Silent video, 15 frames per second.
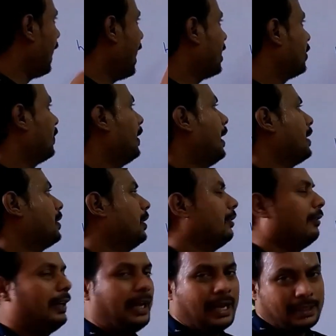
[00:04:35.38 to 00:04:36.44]
as well as the
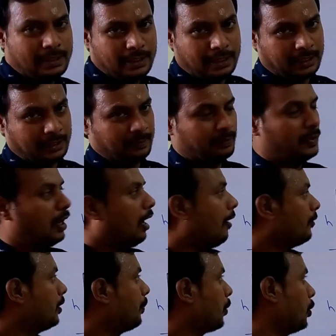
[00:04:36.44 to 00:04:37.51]
velocity
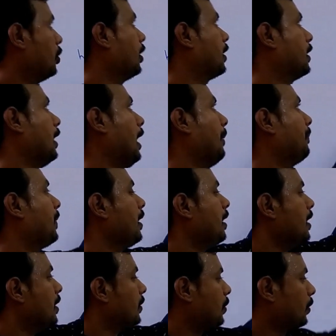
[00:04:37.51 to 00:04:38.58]
of the projectile.
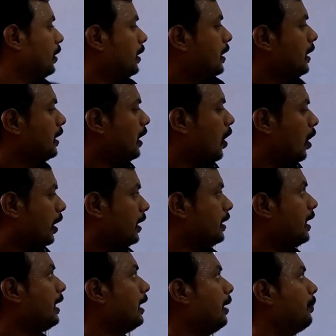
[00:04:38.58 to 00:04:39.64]
So this is
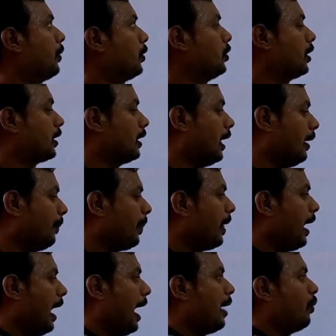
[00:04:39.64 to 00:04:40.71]
horizontal projectile.
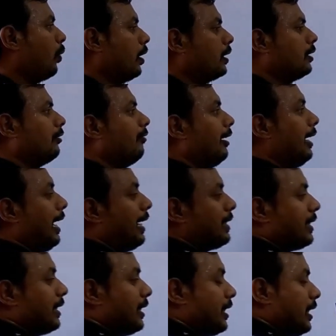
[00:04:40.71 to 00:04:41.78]
And what is the
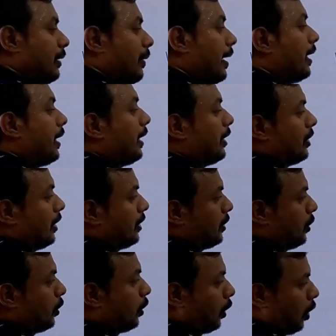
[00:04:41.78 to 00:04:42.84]
velocity when it reaches
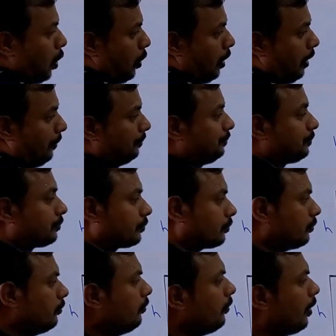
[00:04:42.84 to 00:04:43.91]
to ground?
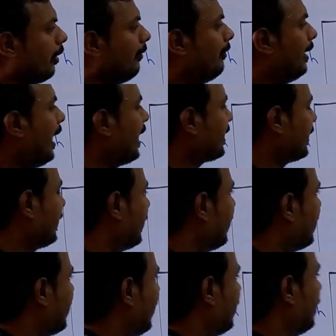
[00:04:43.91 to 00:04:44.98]
Velocity
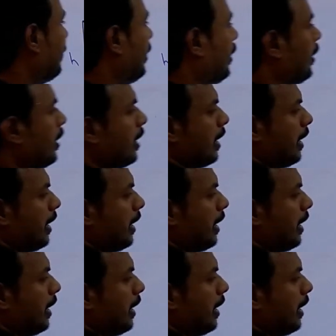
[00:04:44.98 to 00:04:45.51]
is nothing but